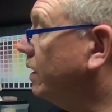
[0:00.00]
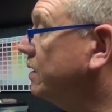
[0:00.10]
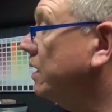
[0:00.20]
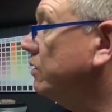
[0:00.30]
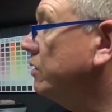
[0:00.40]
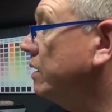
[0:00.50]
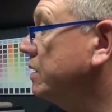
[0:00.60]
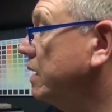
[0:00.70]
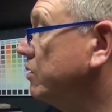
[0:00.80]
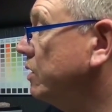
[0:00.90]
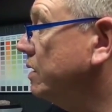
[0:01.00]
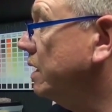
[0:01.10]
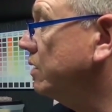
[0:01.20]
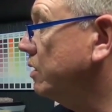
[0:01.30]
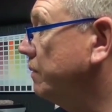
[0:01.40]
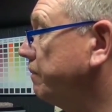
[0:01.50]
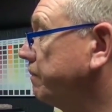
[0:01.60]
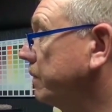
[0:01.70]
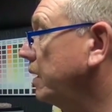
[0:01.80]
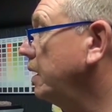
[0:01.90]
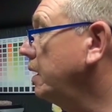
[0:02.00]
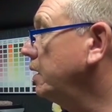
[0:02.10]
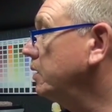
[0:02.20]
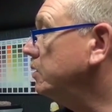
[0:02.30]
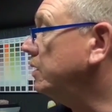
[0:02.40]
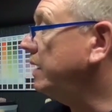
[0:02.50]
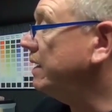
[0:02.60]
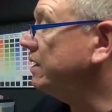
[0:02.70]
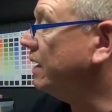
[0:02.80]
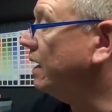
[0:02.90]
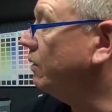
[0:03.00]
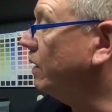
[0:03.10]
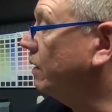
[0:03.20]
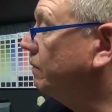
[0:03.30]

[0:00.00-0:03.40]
etc etc etc so there's your colour wheel